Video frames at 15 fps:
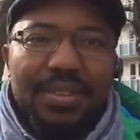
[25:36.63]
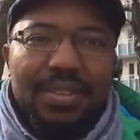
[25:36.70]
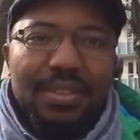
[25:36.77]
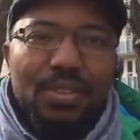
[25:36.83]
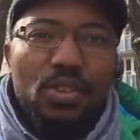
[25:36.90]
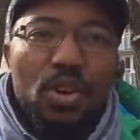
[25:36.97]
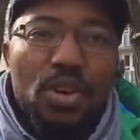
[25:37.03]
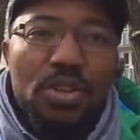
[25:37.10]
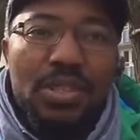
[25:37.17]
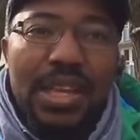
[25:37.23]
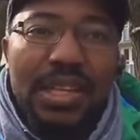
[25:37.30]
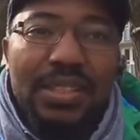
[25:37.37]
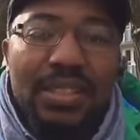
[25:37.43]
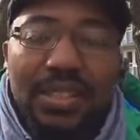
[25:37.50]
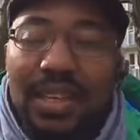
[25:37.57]
Those
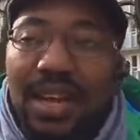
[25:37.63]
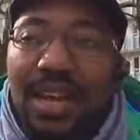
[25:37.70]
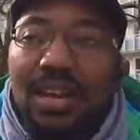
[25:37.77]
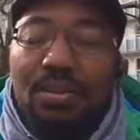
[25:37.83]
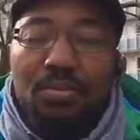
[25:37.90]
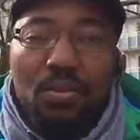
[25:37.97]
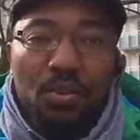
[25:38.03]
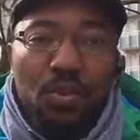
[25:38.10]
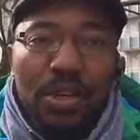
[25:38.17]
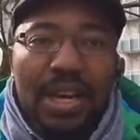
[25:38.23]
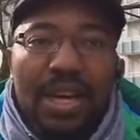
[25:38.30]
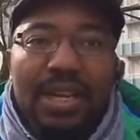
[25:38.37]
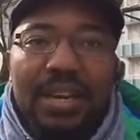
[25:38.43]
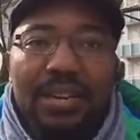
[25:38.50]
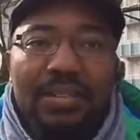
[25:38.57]
that are moving
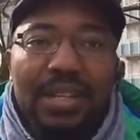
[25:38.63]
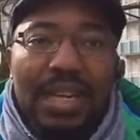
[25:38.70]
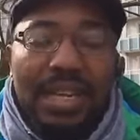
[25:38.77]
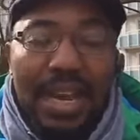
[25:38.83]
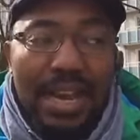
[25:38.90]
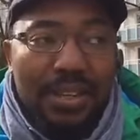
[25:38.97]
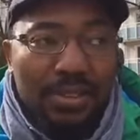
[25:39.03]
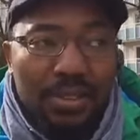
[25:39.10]
around that has